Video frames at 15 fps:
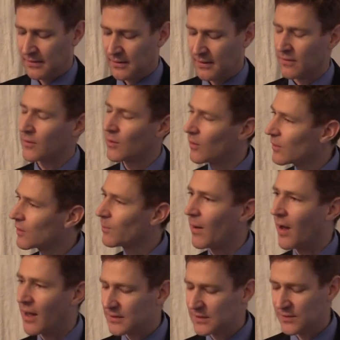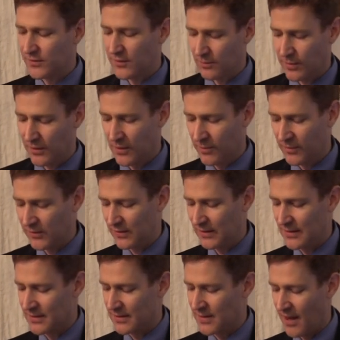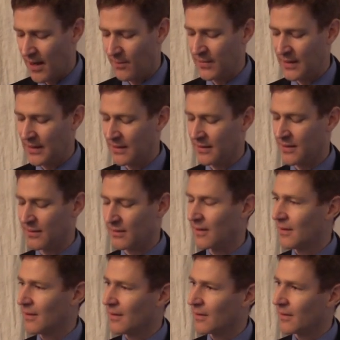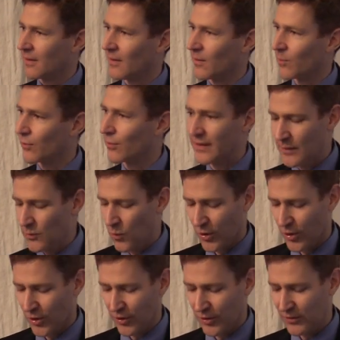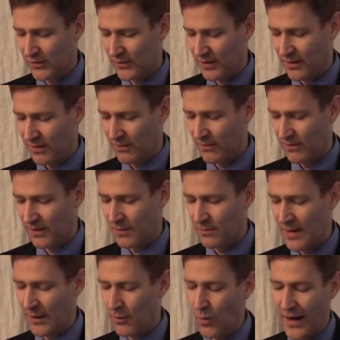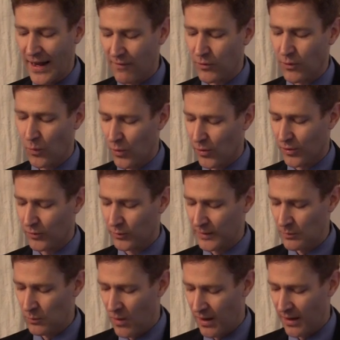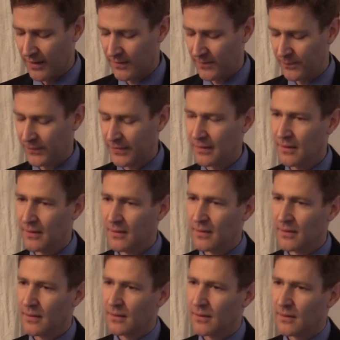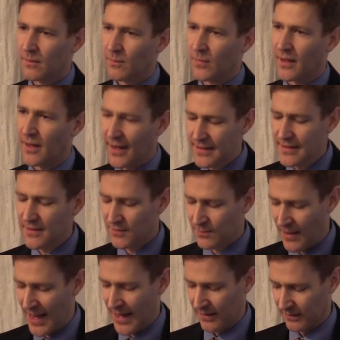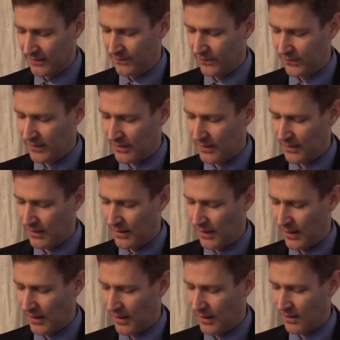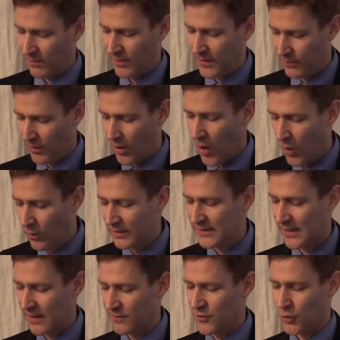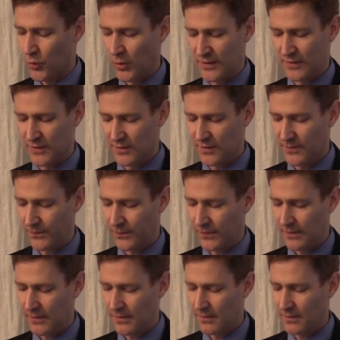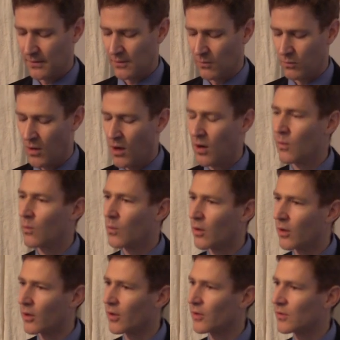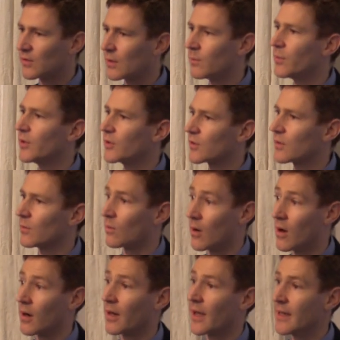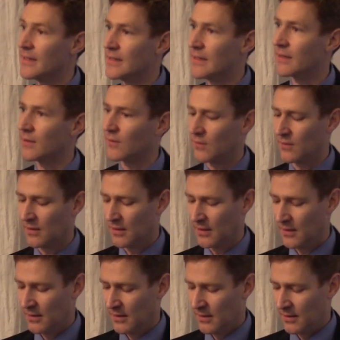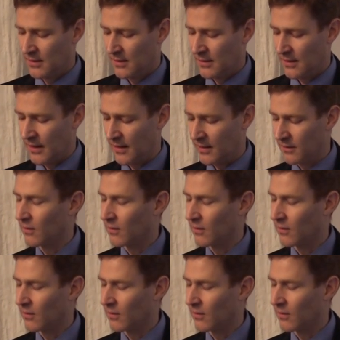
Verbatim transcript: And of course, positive diplomacy does not mean that pretty words can make whatever world we want. But ideas matter, and people always have choices. The wrong words can push the wrong ideas. And in